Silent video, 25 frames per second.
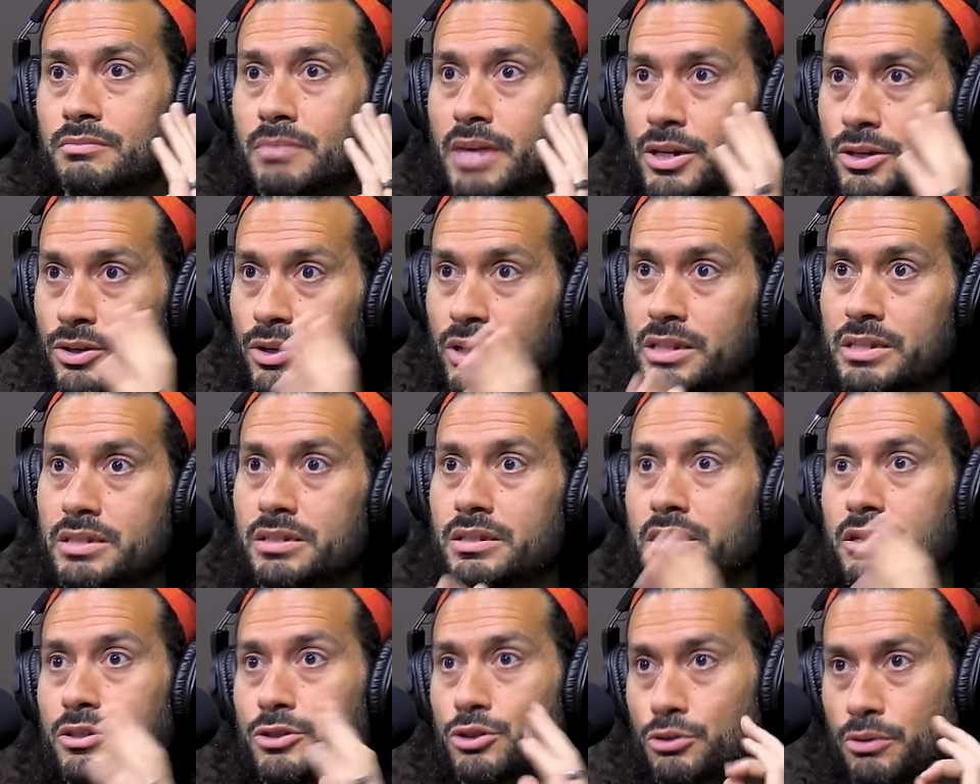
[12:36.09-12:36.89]
And you can
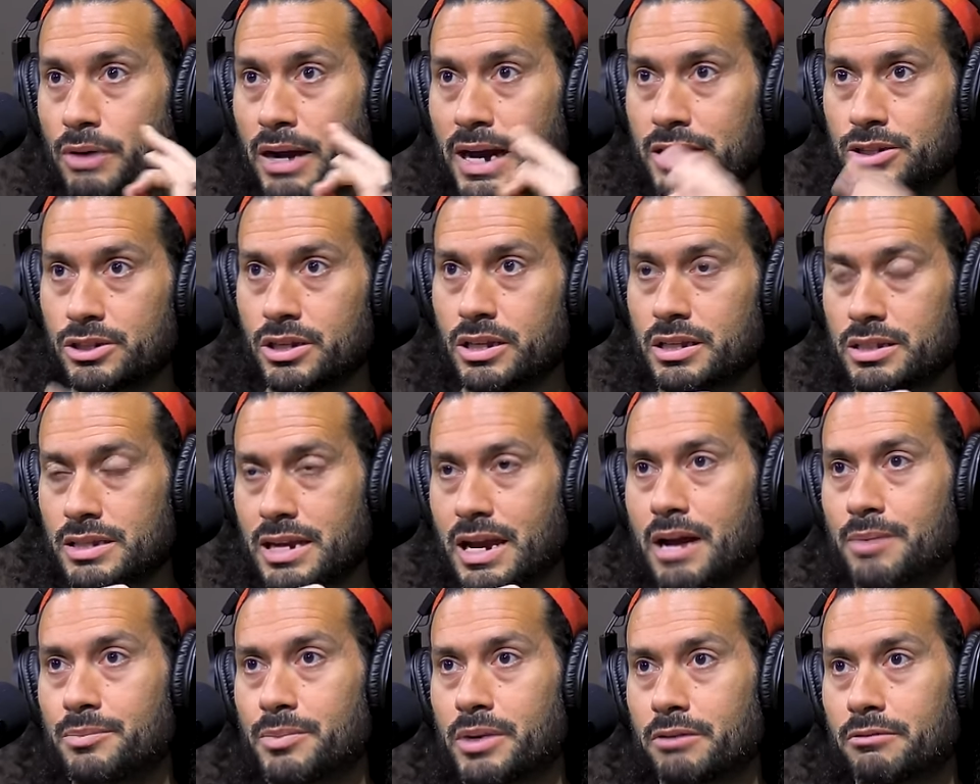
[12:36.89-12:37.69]
see the tragedy that's
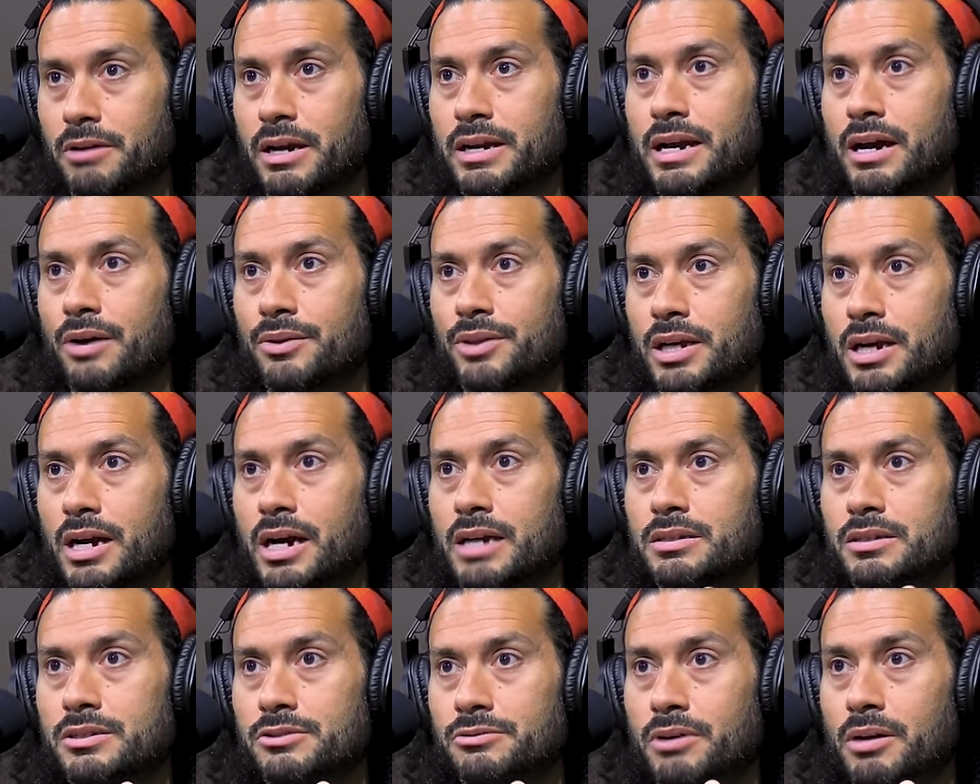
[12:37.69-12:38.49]
happening right now in the
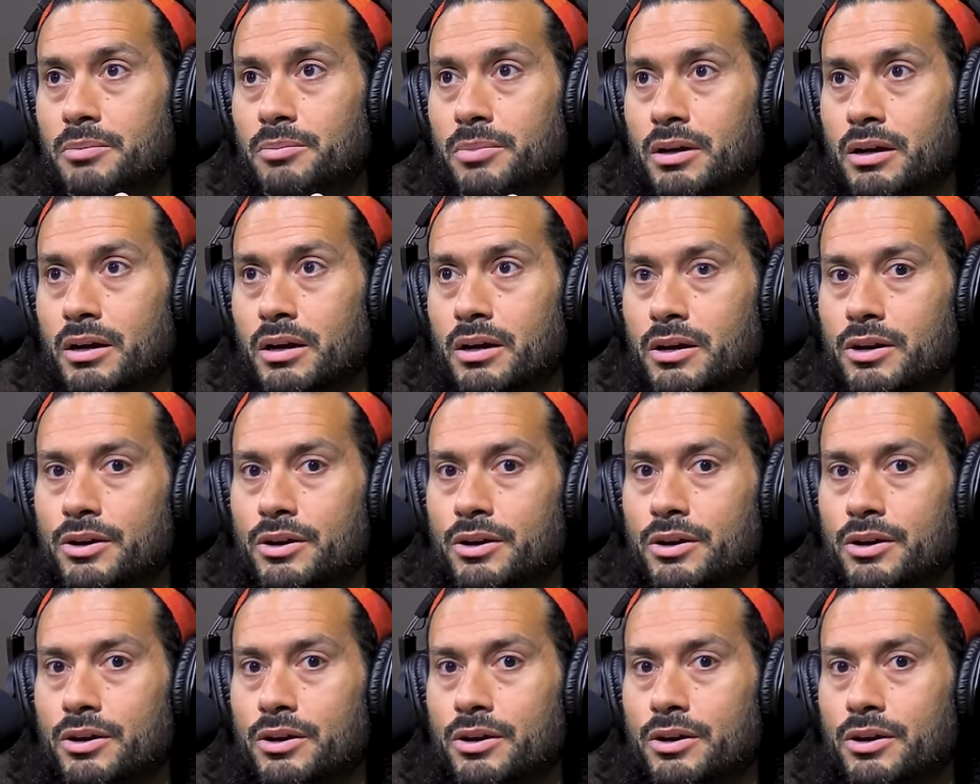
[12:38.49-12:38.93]
Gaza Strip.